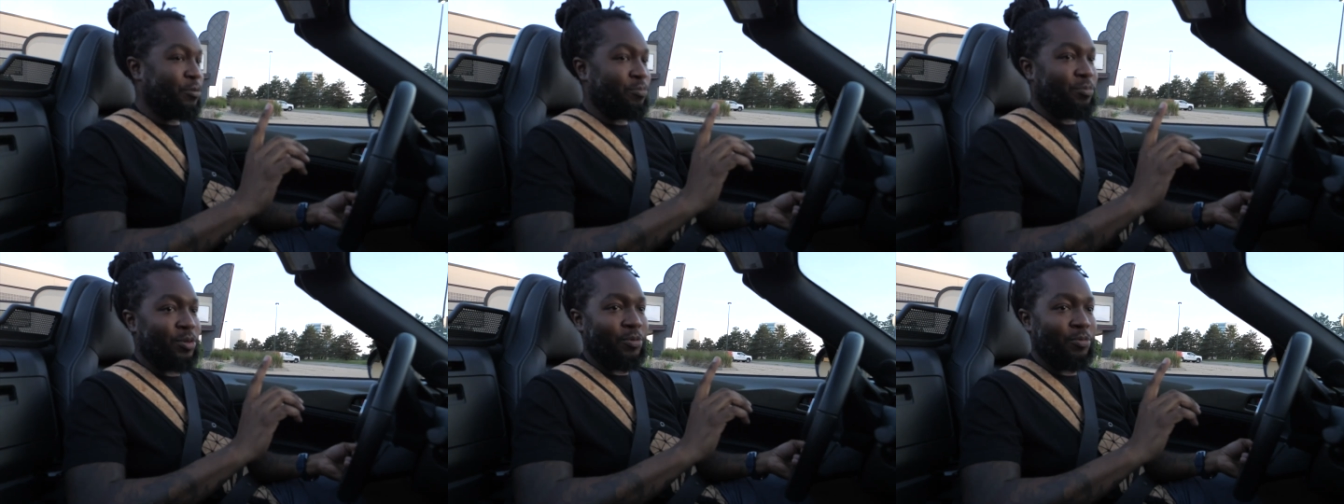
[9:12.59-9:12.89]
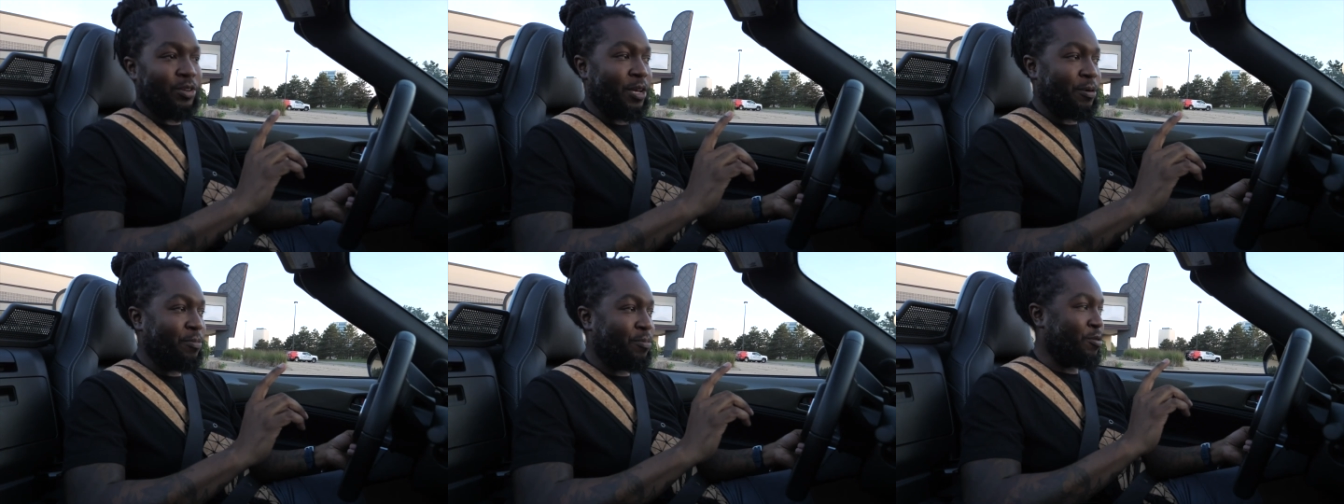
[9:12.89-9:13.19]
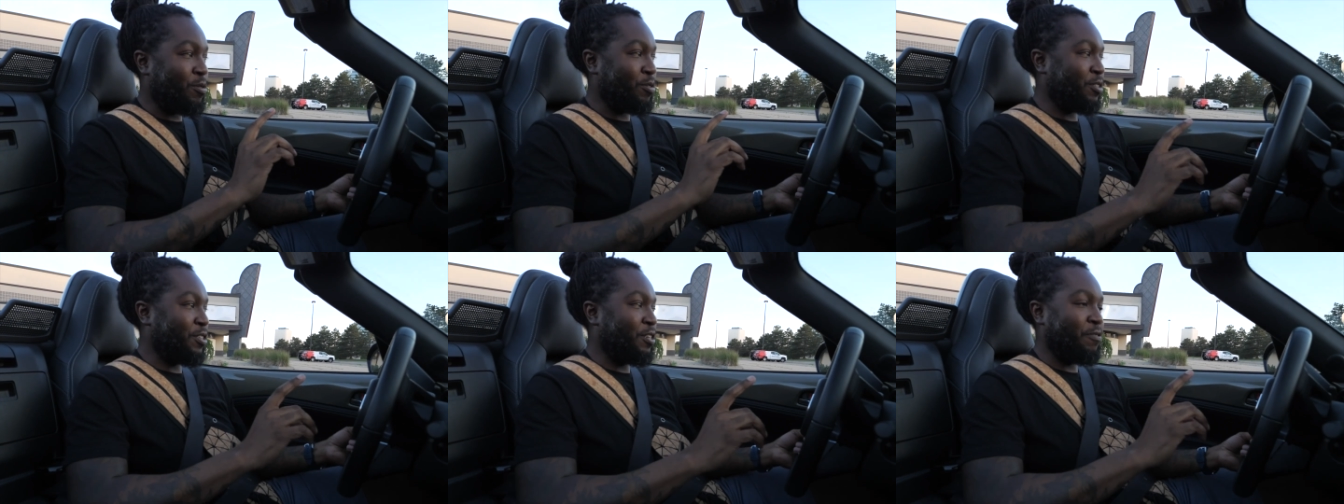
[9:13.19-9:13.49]
people that
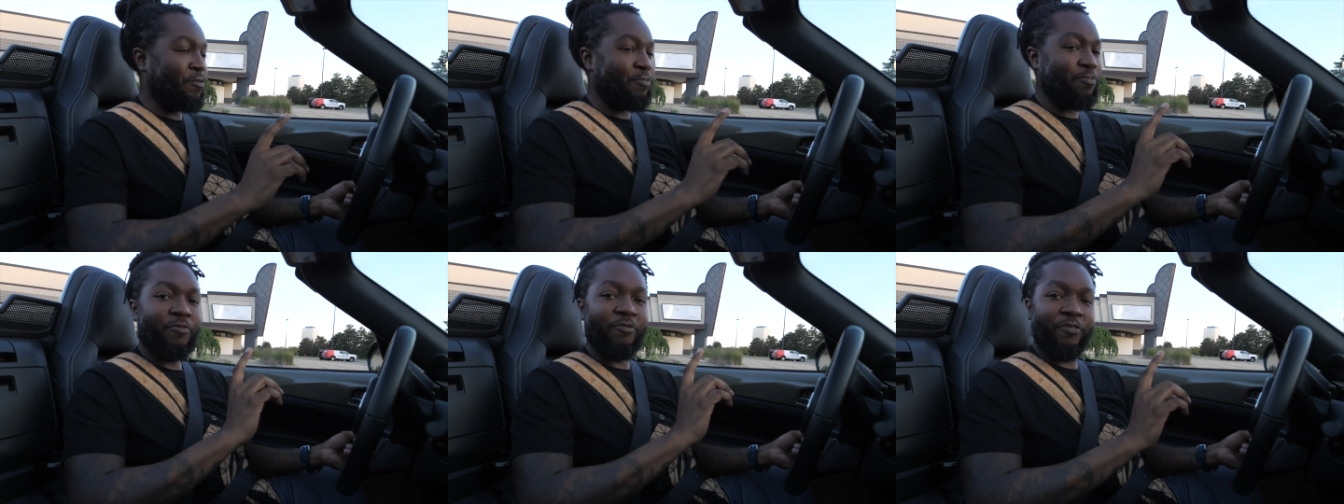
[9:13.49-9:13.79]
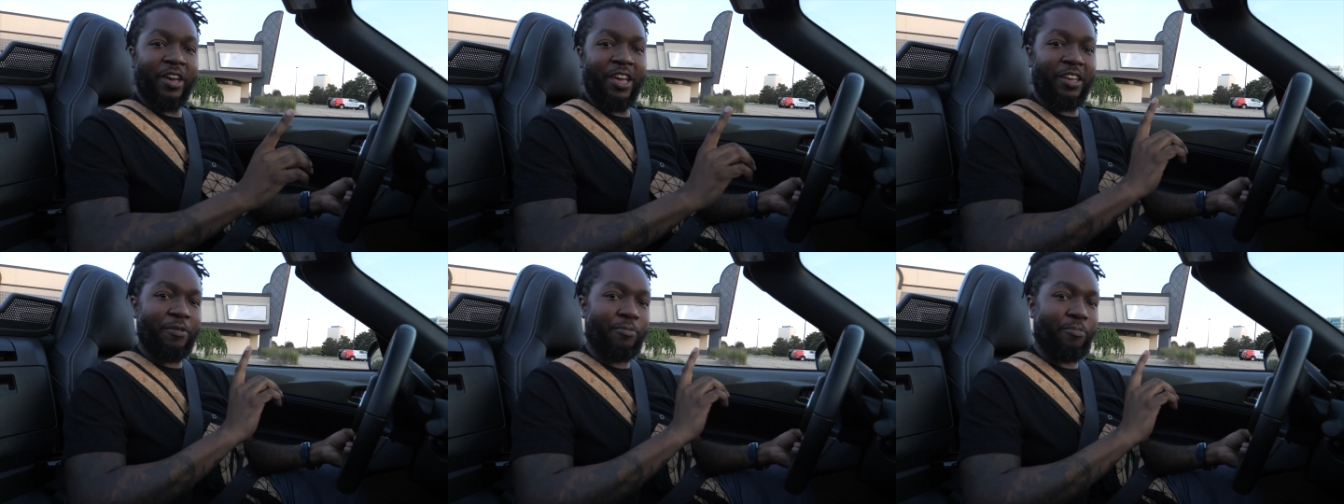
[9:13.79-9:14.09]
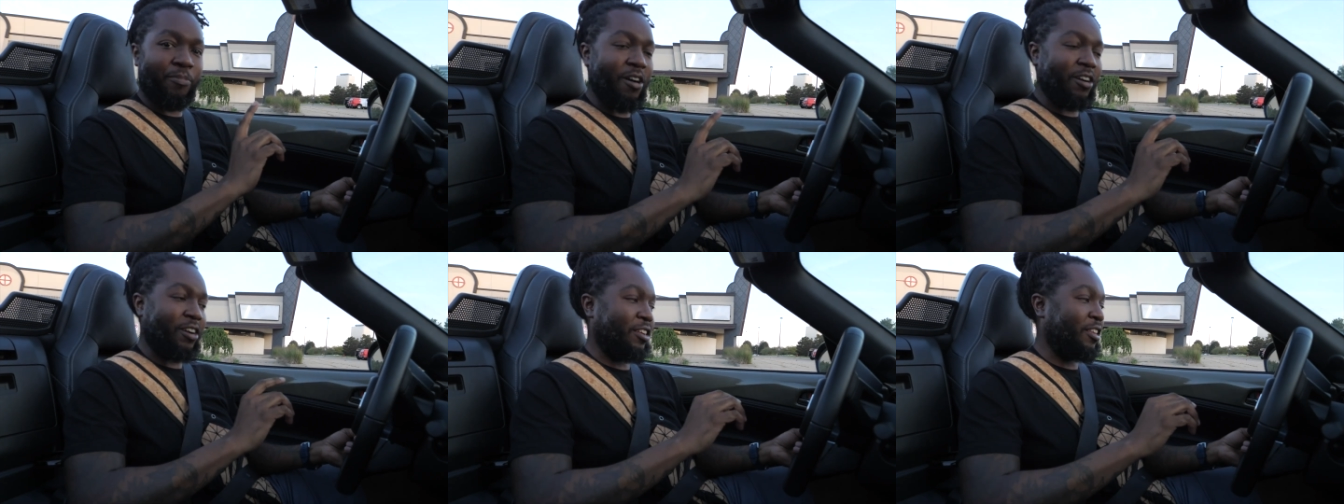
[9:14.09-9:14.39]
pulled in the vacant
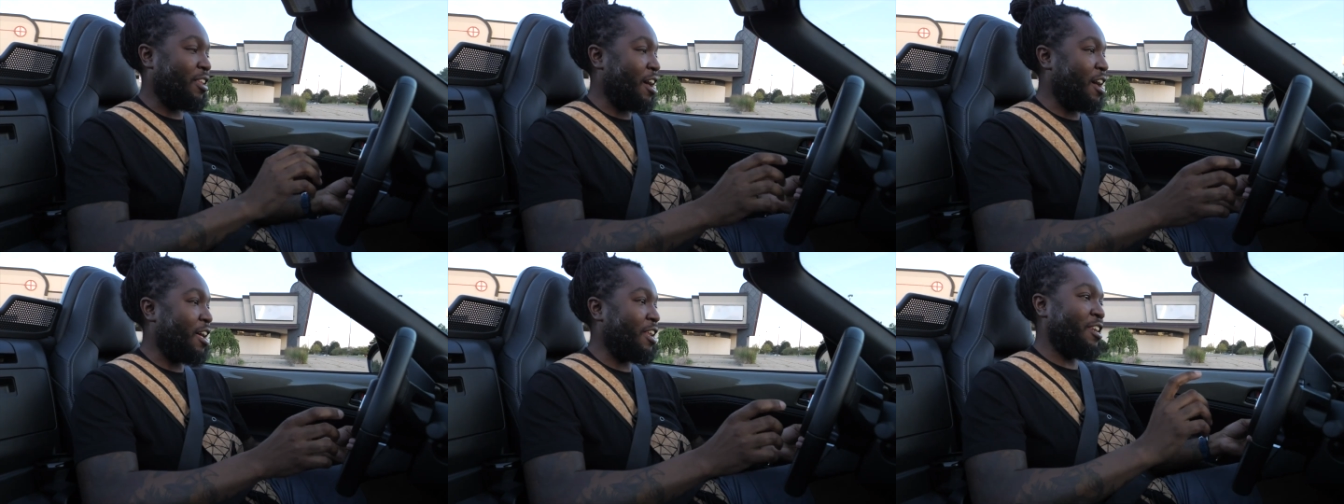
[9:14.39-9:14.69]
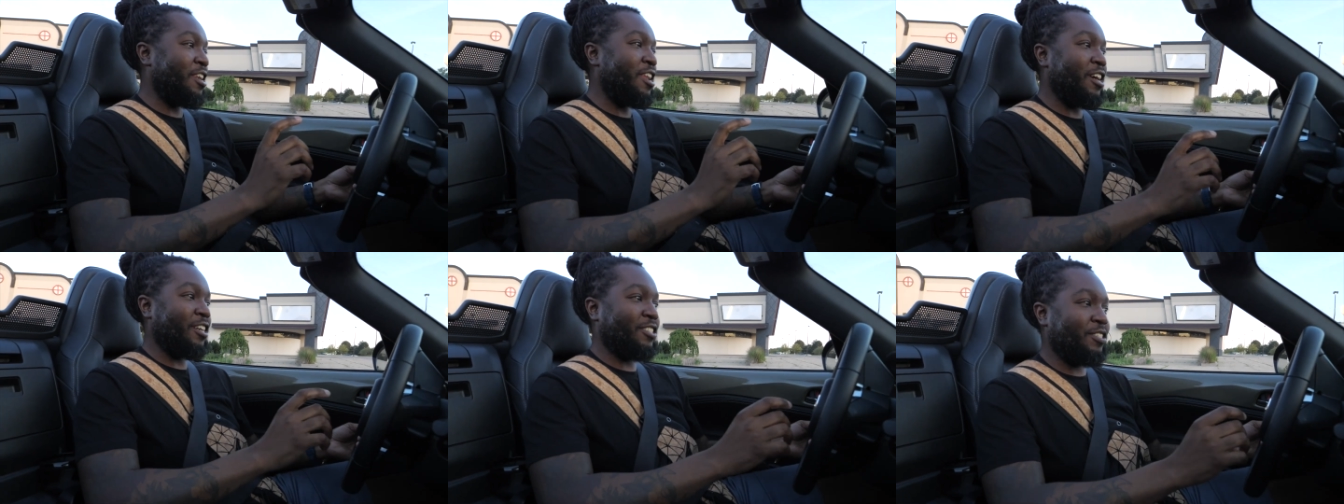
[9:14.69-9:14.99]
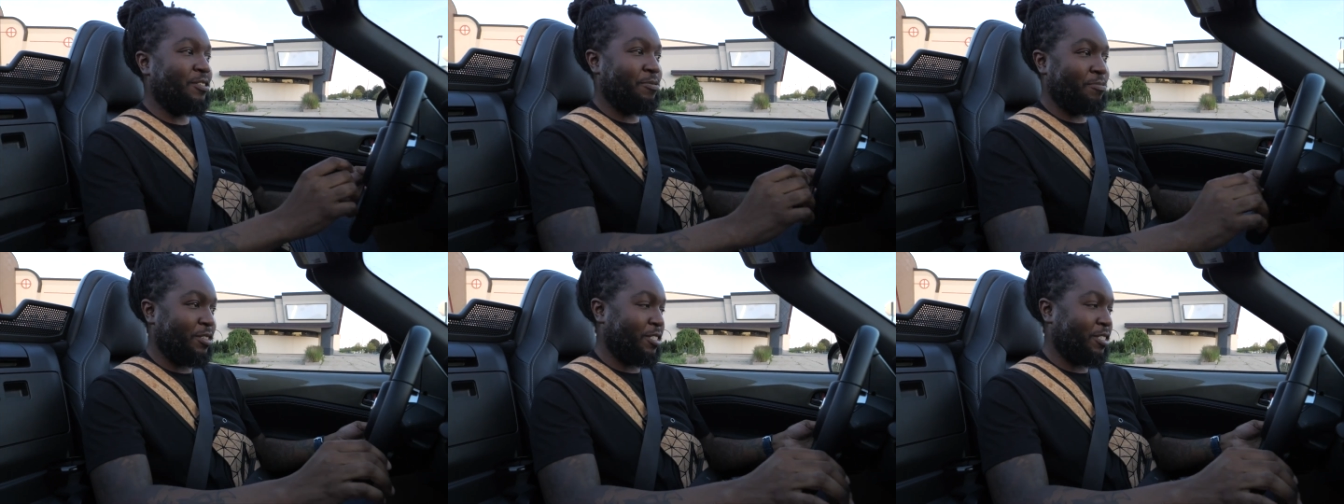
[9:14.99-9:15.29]
parking lot next to me,